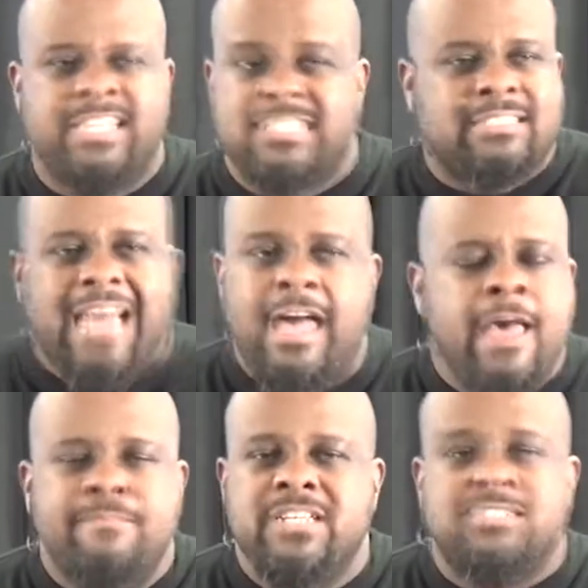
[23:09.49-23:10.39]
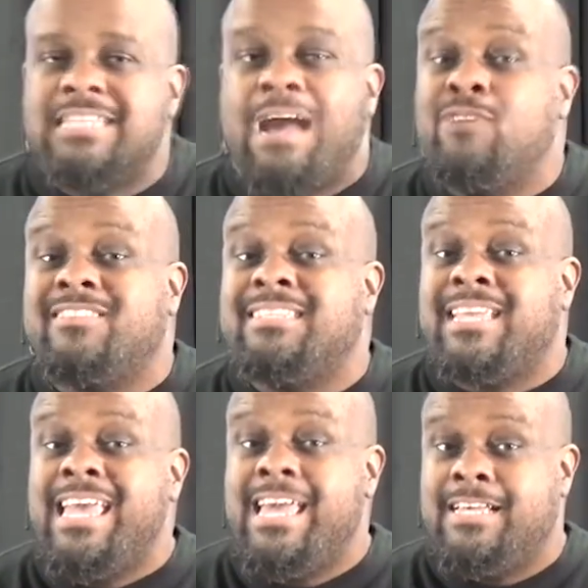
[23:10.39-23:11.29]
This is not, this is not what this
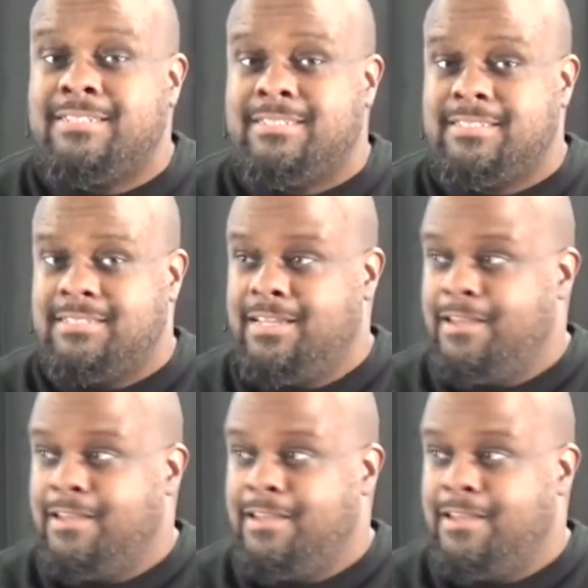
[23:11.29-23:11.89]
is.